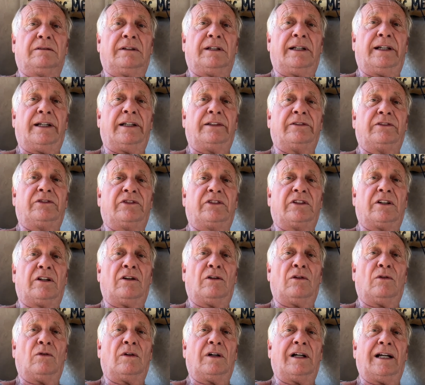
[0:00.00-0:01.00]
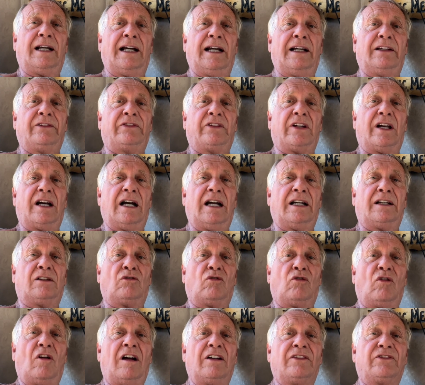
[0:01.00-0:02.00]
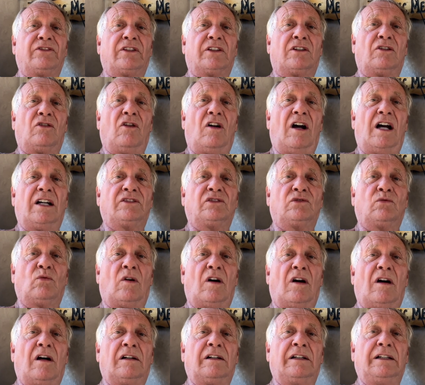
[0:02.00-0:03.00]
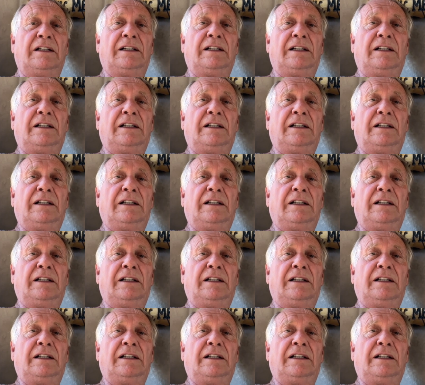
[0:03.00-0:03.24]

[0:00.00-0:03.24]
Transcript: And so as I cross the crosswalk,